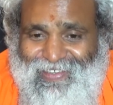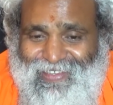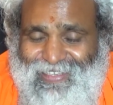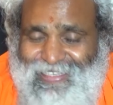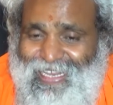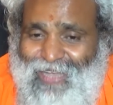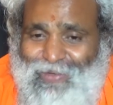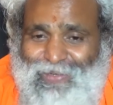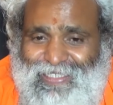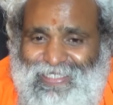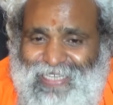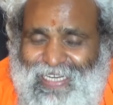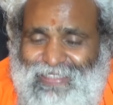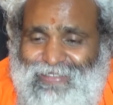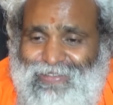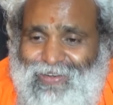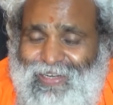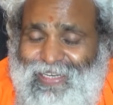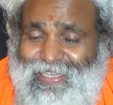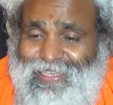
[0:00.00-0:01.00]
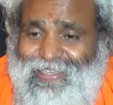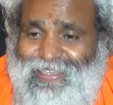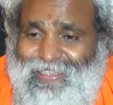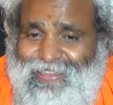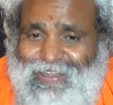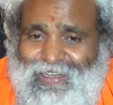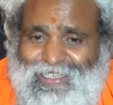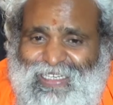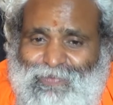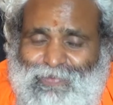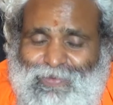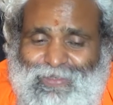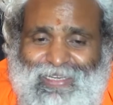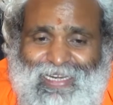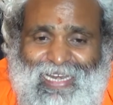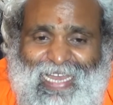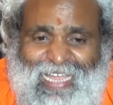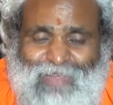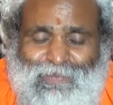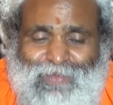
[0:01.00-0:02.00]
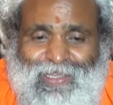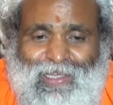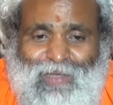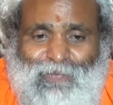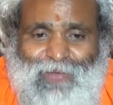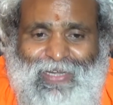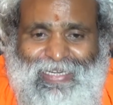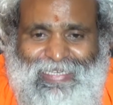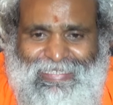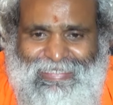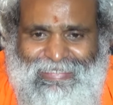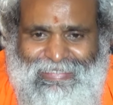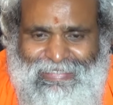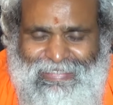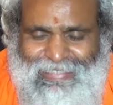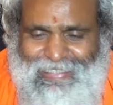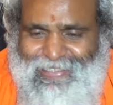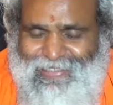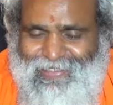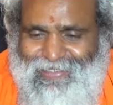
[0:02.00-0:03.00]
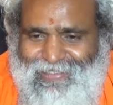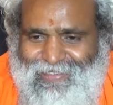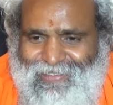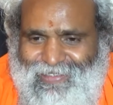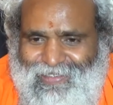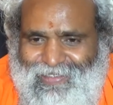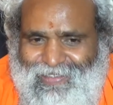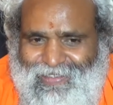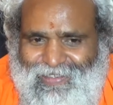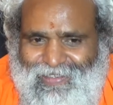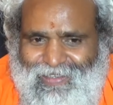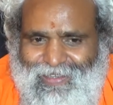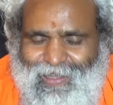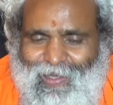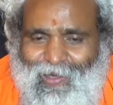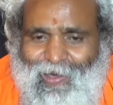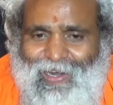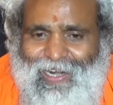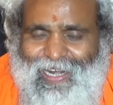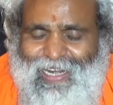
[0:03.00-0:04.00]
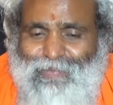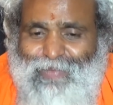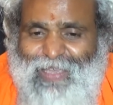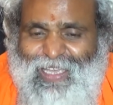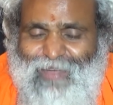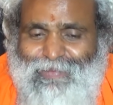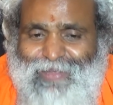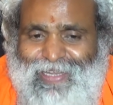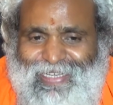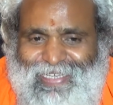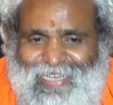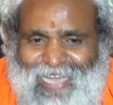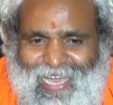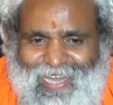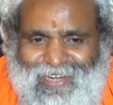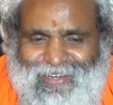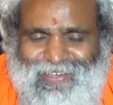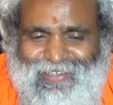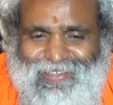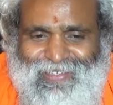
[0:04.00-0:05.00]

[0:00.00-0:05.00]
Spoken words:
Now he starts running. He thought of climbing up a tree, already becoming dark.